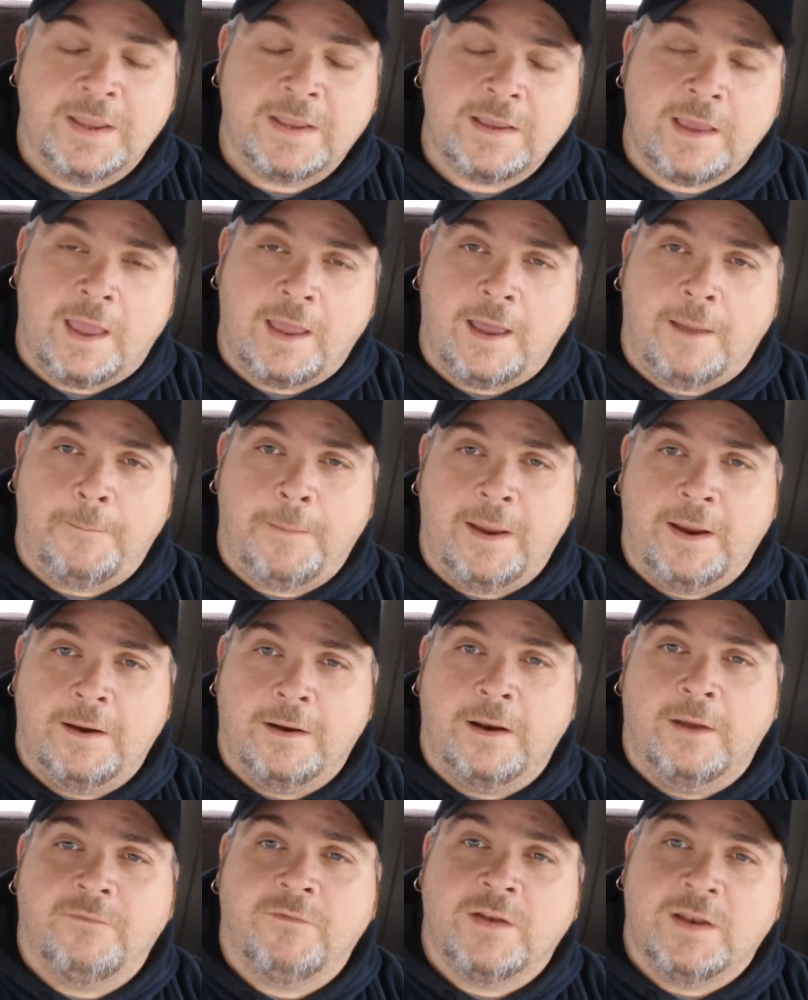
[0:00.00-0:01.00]
Put a
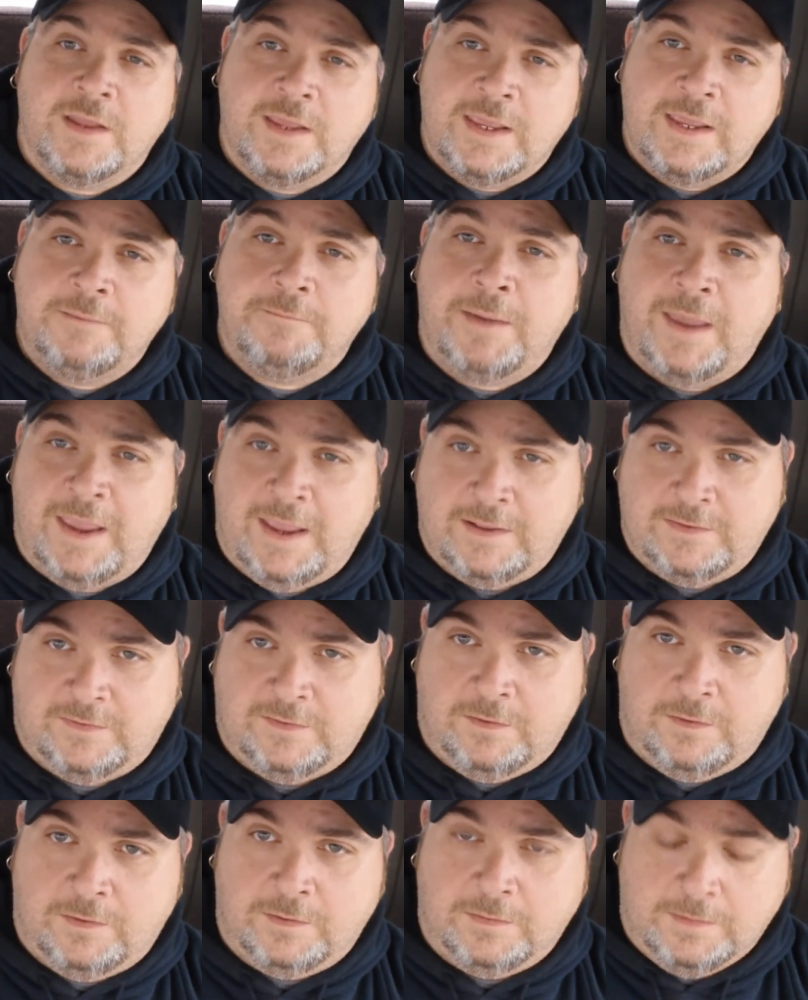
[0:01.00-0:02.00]
pair of clean
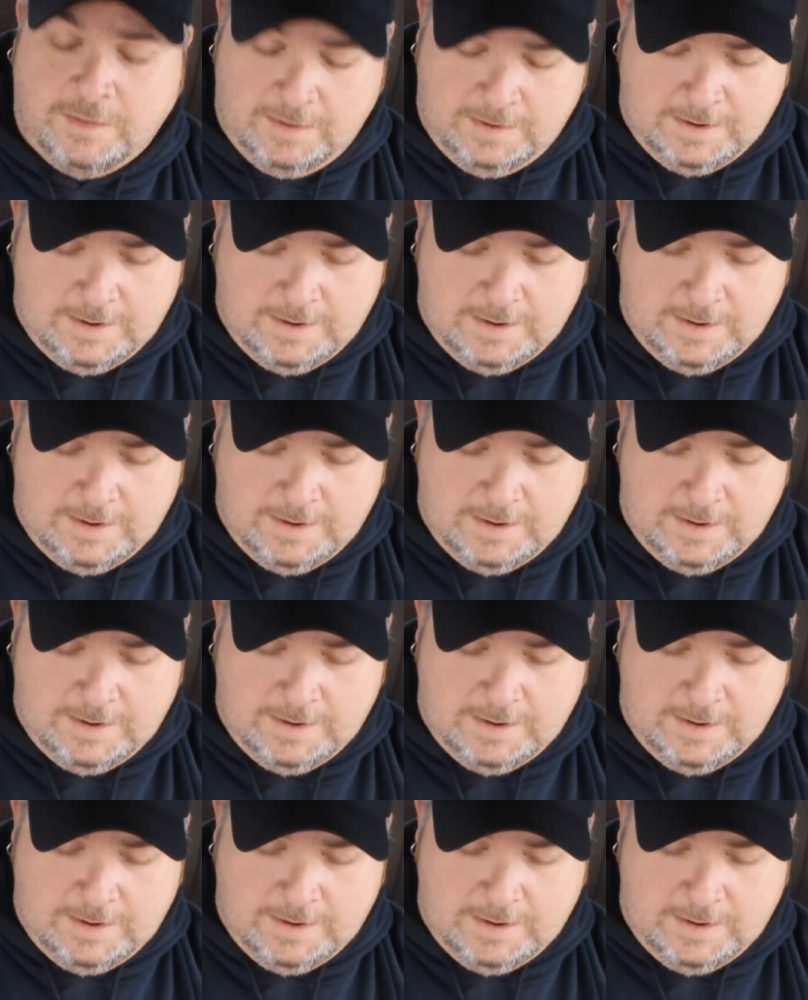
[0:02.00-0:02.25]
pants on.